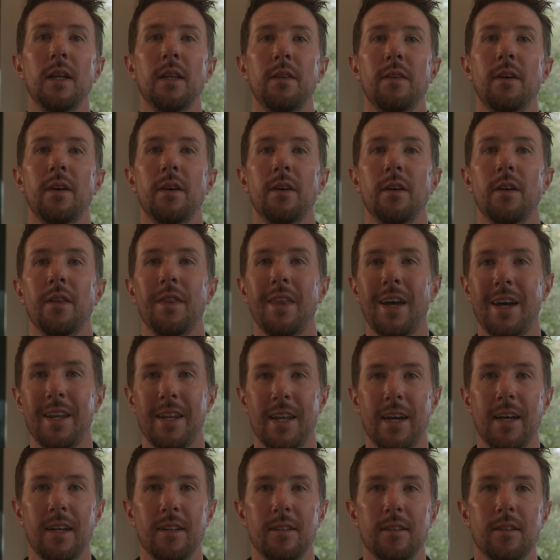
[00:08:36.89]
in there that
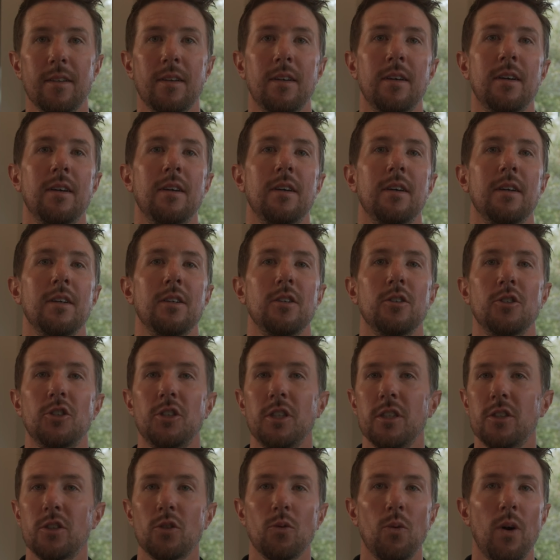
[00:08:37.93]
night. Your
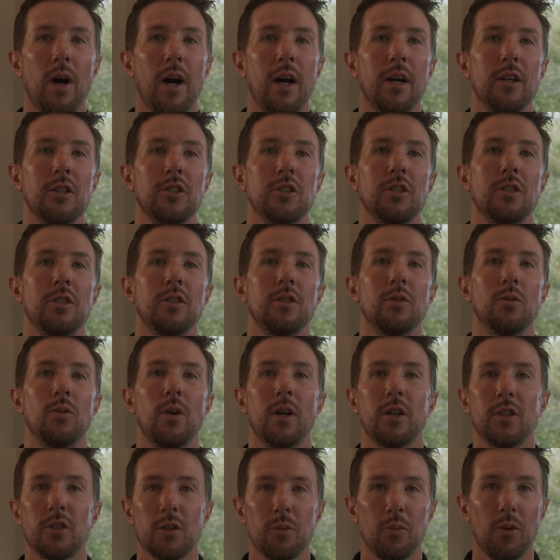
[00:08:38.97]
sheets are washed, your
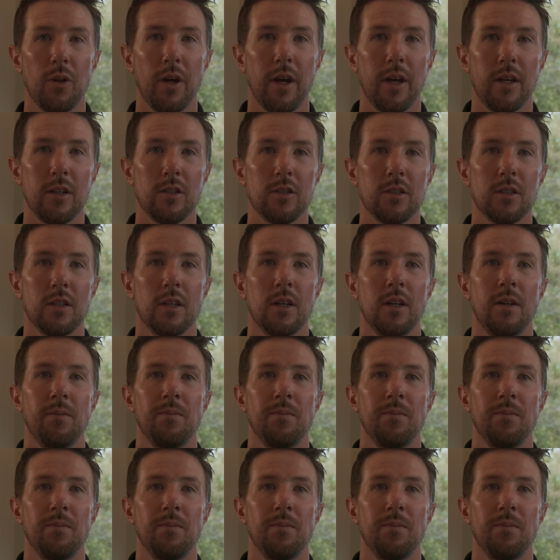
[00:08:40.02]
rugs are placed.